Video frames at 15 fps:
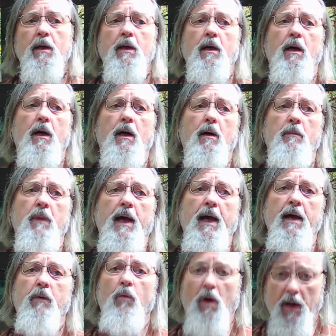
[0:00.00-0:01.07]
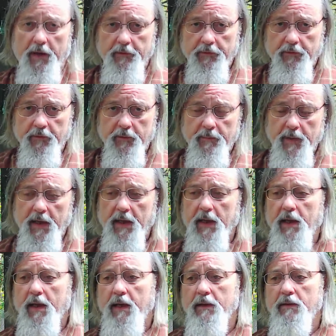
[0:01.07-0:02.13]
had a wife.
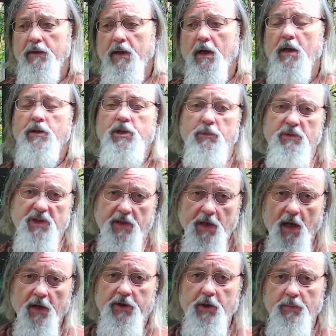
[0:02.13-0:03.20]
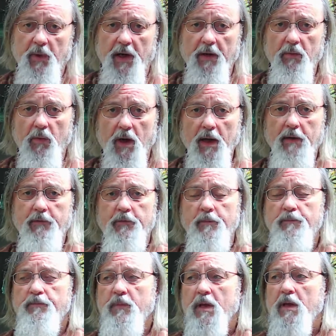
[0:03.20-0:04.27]
And she was a concubine wife.
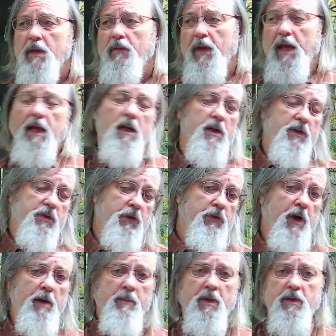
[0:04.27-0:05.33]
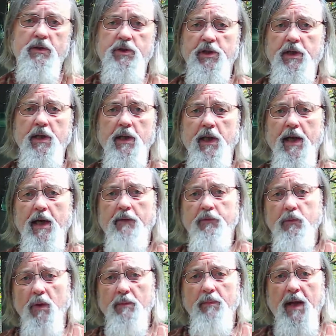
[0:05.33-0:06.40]
They had a disagreement. She
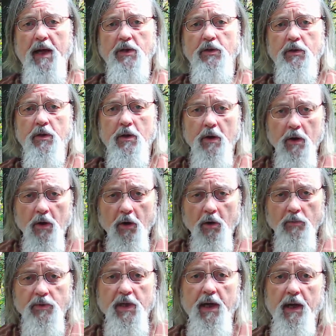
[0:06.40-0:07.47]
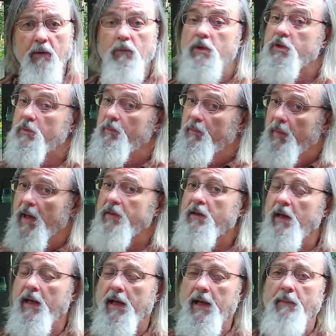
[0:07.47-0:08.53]
left, went back to her hometown, which is
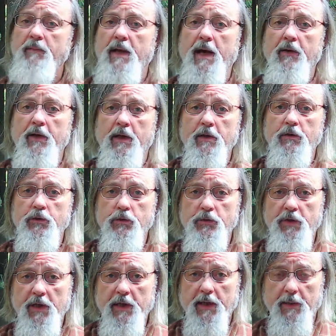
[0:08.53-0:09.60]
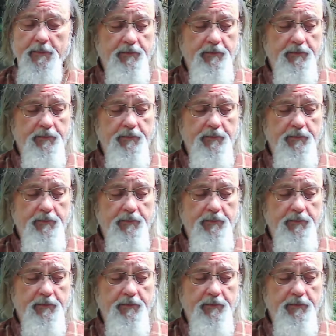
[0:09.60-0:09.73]
Bethlehem down in Judea,